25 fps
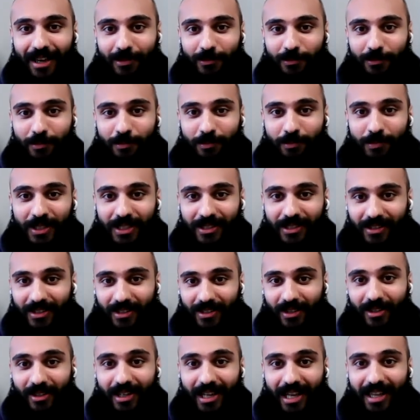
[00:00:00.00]
I have
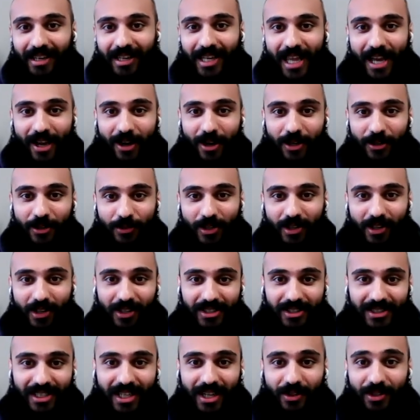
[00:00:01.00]
been there, and now
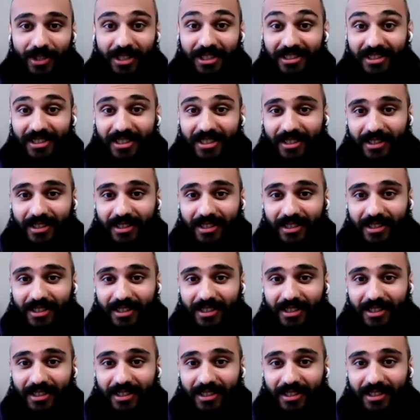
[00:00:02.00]
I realize how